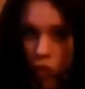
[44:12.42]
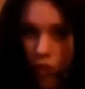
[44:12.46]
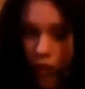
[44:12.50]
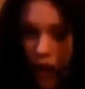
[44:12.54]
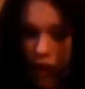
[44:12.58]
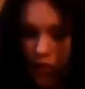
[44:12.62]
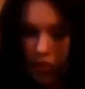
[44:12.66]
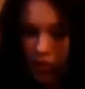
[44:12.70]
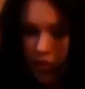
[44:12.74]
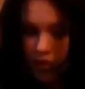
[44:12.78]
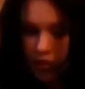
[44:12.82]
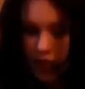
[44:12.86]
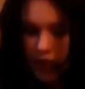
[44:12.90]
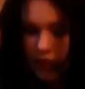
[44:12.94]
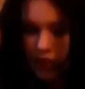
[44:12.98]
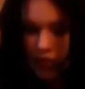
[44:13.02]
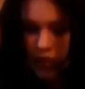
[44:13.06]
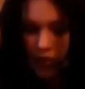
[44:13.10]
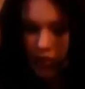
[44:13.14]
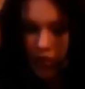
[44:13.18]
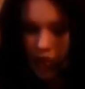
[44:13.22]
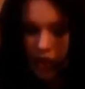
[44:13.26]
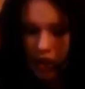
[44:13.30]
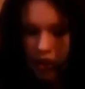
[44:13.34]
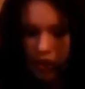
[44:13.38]
and more natural. If
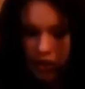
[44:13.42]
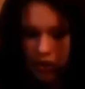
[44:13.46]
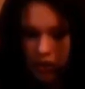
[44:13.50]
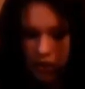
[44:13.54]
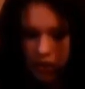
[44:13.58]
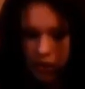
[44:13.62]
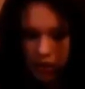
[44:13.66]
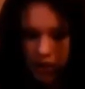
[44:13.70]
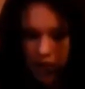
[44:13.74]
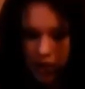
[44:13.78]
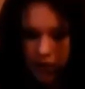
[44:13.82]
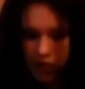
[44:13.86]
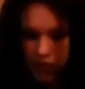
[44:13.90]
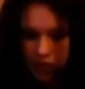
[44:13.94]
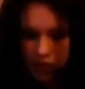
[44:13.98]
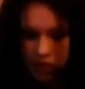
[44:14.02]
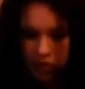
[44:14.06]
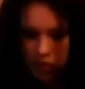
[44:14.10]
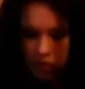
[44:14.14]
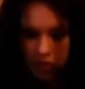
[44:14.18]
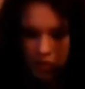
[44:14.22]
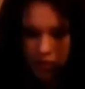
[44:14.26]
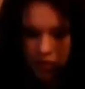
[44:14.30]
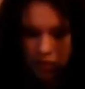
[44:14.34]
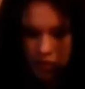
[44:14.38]
you've
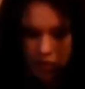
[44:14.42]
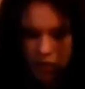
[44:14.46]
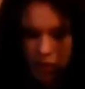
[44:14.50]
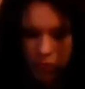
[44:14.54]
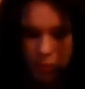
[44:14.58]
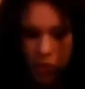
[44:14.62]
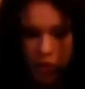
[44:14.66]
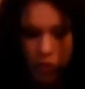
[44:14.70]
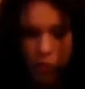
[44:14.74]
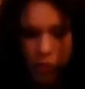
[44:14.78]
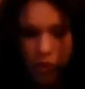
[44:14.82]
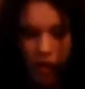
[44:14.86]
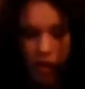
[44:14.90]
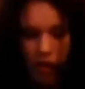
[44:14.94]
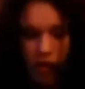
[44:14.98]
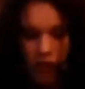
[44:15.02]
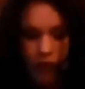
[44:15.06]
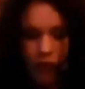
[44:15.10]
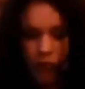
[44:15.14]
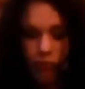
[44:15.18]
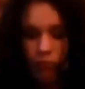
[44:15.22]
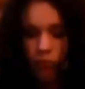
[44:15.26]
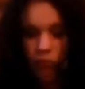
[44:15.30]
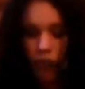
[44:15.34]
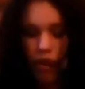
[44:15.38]
drawn the boob on,
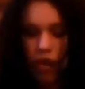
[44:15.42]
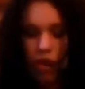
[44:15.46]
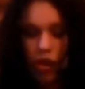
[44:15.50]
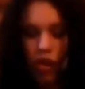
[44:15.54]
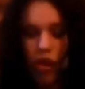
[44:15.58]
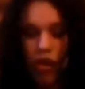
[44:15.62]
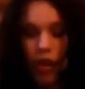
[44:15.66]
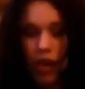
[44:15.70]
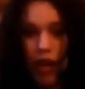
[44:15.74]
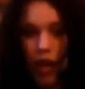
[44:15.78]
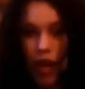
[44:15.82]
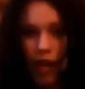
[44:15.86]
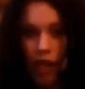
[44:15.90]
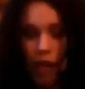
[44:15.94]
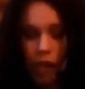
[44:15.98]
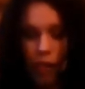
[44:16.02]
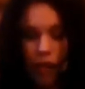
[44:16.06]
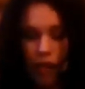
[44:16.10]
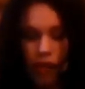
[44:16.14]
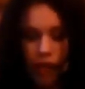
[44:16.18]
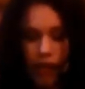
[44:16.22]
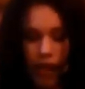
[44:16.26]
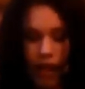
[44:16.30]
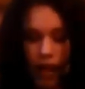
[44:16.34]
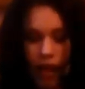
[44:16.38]
you're going to have a
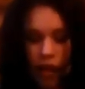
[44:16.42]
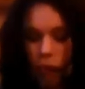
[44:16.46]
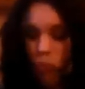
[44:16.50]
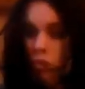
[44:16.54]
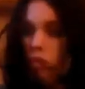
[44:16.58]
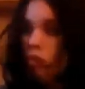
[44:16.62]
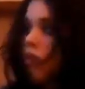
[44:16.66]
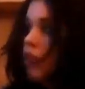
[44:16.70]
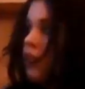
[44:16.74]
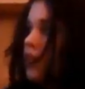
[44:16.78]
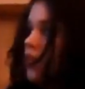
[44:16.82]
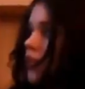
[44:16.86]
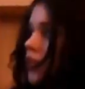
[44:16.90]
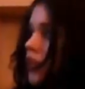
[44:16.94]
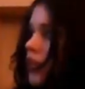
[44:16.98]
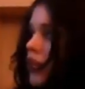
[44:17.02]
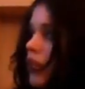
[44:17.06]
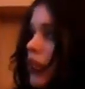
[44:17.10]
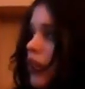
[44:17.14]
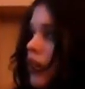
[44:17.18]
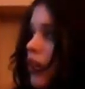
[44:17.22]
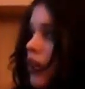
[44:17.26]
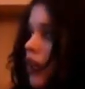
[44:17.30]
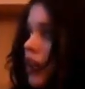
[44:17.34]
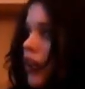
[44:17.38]
bit of a gap,
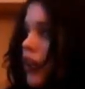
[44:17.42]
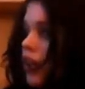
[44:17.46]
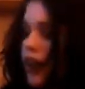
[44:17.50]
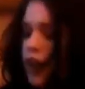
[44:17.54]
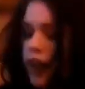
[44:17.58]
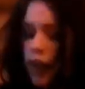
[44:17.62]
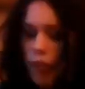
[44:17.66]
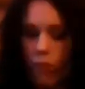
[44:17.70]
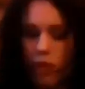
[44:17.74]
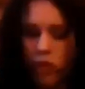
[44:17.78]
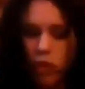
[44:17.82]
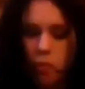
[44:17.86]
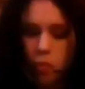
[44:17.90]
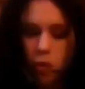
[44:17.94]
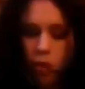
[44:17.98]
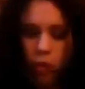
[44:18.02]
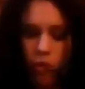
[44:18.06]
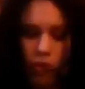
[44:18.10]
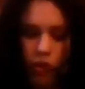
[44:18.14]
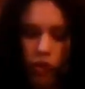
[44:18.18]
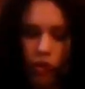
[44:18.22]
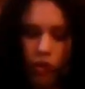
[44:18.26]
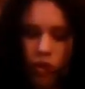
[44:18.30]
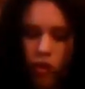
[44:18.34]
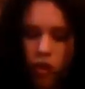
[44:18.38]
as
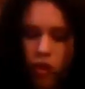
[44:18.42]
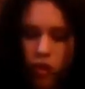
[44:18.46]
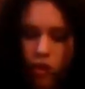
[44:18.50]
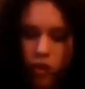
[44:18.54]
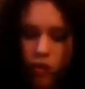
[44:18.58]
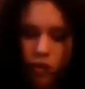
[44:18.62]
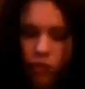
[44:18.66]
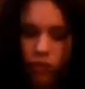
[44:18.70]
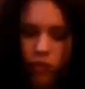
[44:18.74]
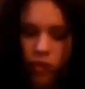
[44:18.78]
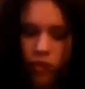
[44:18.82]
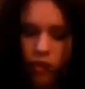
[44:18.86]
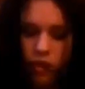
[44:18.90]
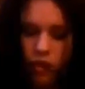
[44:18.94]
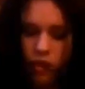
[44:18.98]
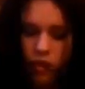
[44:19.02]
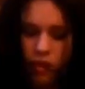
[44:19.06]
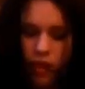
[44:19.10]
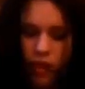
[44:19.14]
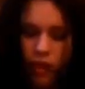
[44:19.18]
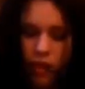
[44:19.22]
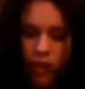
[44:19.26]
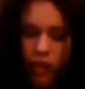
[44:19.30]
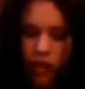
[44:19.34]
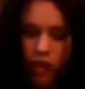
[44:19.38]
opposed to the curve.
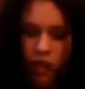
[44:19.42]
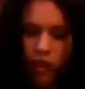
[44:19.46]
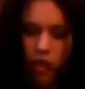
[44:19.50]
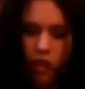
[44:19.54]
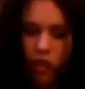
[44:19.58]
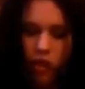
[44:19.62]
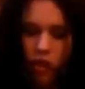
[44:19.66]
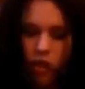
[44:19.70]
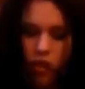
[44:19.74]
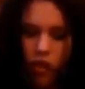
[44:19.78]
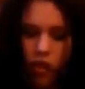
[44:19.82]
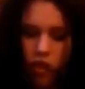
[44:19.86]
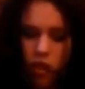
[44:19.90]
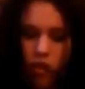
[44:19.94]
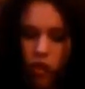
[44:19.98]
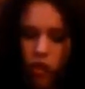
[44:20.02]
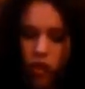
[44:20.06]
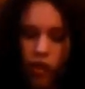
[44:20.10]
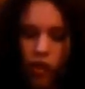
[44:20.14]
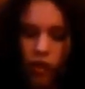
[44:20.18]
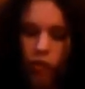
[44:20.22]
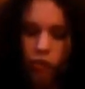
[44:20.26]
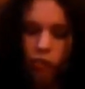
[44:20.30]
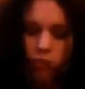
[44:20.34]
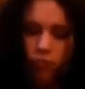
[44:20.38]

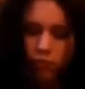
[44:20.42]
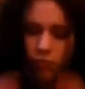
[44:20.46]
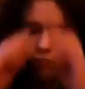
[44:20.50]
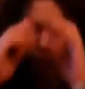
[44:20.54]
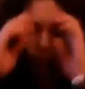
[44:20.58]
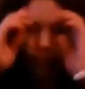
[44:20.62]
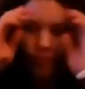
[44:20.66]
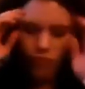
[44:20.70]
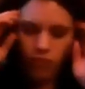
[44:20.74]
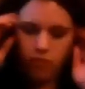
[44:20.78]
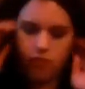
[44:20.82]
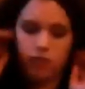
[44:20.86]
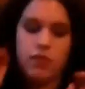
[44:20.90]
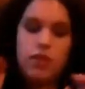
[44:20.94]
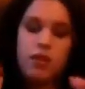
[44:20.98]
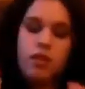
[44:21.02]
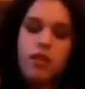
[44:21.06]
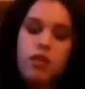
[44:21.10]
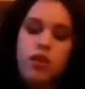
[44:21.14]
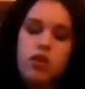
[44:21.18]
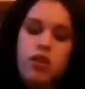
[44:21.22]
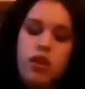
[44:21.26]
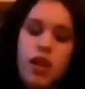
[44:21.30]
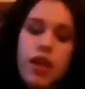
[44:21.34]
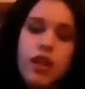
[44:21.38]
So
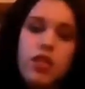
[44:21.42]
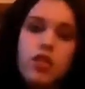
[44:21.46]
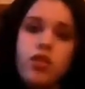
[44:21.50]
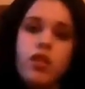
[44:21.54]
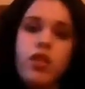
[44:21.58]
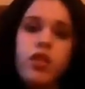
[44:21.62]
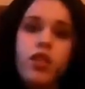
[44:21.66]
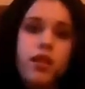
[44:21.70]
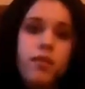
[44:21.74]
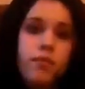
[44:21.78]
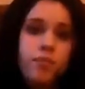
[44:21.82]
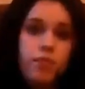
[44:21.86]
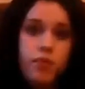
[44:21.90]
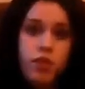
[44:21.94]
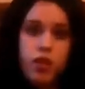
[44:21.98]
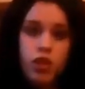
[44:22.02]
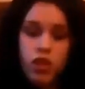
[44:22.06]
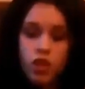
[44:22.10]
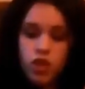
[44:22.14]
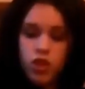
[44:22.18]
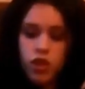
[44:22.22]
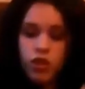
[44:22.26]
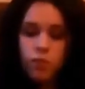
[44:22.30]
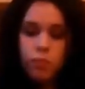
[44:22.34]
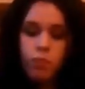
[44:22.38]
that's all you do.
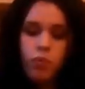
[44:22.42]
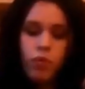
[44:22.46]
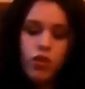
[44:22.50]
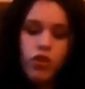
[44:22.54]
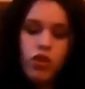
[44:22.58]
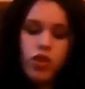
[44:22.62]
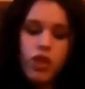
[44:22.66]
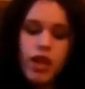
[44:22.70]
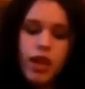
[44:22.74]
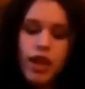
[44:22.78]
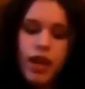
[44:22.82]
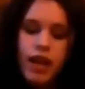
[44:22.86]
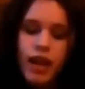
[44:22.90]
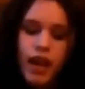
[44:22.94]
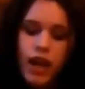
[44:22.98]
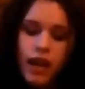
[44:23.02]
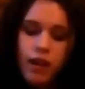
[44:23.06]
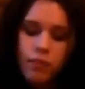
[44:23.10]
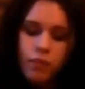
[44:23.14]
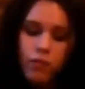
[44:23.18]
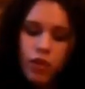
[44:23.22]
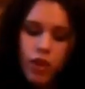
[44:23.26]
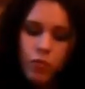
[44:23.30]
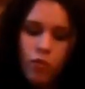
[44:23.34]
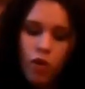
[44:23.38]
You just push it, and
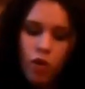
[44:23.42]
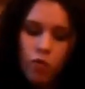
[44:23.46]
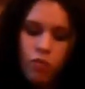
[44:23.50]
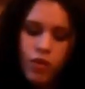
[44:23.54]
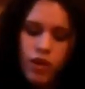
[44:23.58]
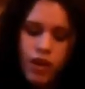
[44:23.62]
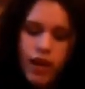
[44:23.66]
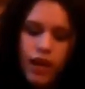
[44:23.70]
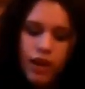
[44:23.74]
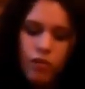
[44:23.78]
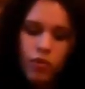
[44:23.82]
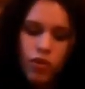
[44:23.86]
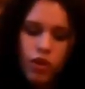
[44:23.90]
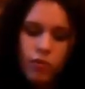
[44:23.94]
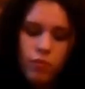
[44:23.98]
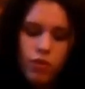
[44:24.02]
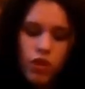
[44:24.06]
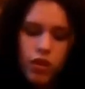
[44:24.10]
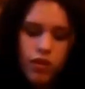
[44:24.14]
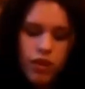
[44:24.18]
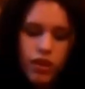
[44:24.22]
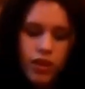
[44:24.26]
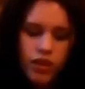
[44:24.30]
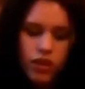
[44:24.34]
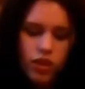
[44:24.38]
I'm at the moment now, all I'm
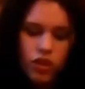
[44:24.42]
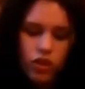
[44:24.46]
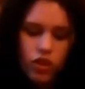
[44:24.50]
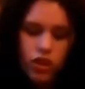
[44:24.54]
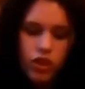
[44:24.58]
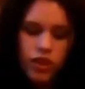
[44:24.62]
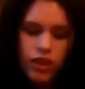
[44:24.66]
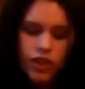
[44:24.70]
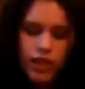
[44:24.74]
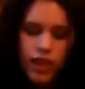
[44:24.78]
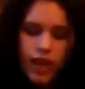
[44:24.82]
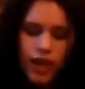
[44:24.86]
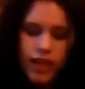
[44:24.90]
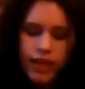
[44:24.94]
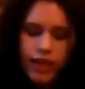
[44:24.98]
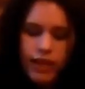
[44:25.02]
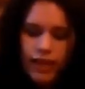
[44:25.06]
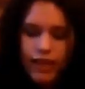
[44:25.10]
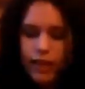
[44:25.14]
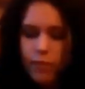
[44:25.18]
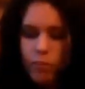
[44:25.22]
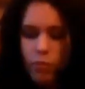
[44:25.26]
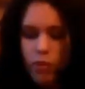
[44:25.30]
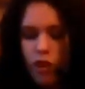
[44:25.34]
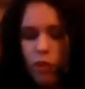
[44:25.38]
doing is there's just a tiny
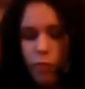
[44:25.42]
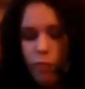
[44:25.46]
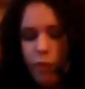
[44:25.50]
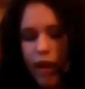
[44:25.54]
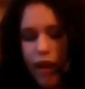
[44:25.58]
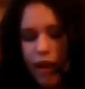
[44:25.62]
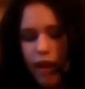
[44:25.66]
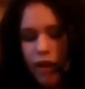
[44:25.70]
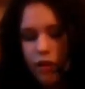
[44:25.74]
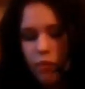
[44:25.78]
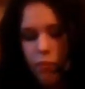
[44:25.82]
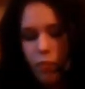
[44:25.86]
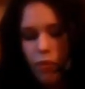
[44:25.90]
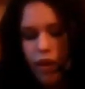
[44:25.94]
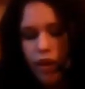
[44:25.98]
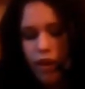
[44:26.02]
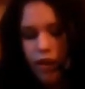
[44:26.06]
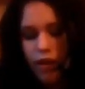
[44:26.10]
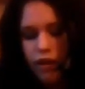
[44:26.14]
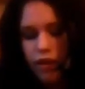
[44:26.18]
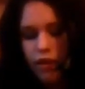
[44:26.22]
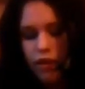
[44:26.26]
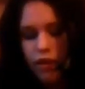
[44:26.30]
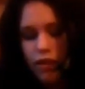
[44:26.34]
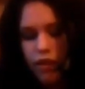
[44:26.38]
lip at the back
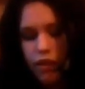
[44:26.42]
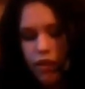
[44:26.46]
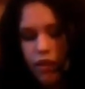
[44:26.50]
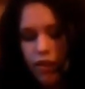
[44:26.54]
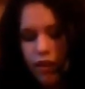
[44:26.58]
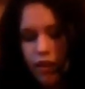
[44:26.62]
where